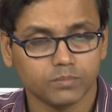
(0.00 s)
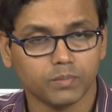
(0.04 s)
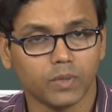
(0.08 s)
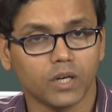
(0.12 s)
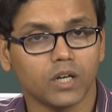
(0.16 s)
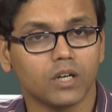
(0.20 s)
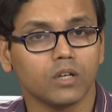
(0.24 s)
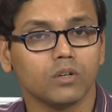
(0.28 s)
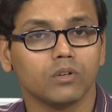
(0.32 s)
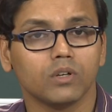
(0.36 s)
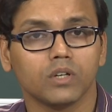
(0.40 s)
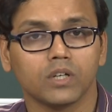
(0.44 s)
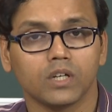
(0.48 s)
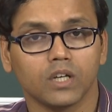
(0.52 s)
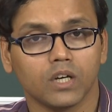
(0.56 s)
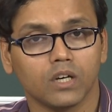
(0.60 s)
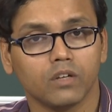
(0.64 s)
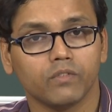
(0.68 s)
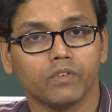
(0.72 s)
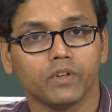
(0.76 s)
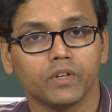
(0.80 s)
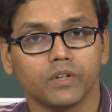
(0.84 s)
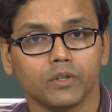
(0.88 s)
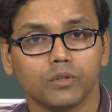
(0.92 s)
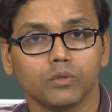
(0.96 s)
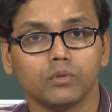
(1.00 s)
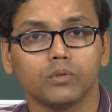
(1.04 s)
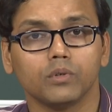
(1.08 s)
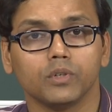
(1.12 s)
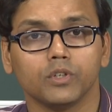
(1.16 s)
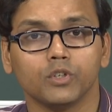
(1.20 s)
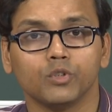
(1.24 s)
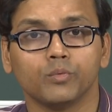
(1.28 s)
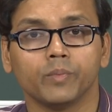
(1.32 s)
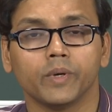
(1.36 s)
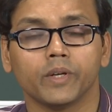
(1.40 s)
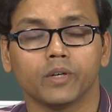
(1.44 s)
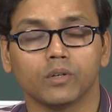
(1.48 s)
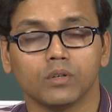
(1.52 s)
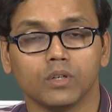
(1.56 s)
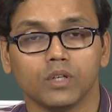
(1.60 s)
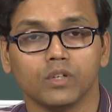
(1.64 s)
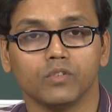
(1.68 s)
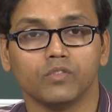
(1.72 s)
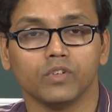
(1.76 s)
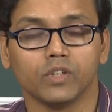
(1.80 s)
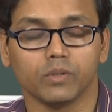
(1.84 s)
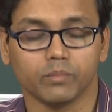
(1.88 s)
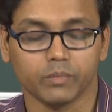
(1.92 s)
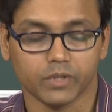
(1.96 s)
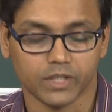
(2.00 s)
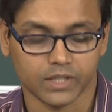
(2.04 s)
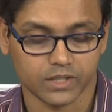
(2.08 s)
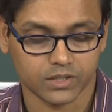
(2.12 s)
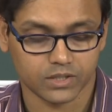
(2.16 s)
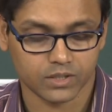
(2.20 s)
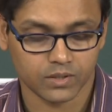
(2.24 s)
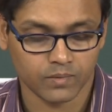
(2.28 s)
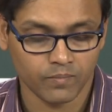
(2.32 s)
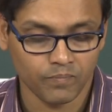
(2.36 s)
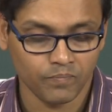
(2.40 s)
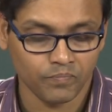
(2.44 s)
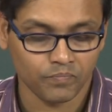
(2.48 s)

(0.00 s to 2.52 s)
particularly relevant to human or living beings.